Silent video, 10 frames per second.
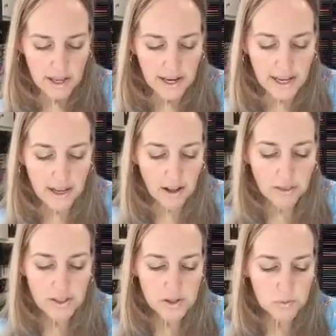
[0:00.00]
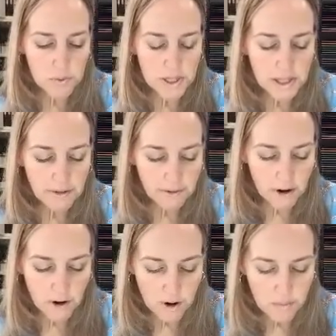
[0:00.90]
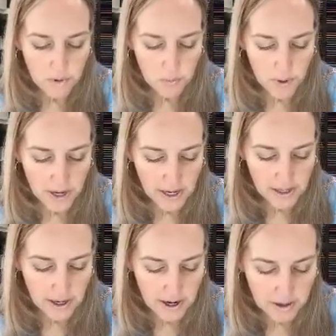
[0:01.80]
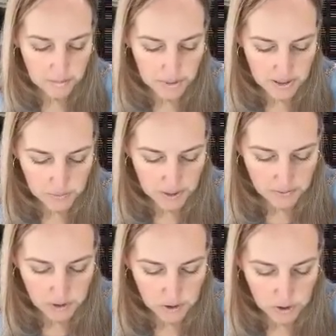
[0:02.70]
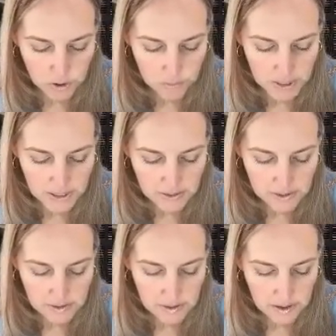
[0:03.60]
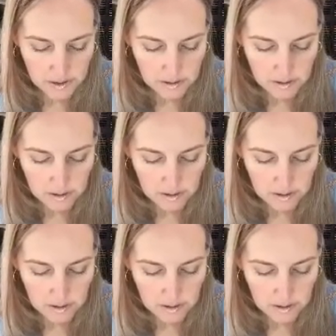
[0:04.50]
And I held this really firm when I cut because we have 2 pieces there.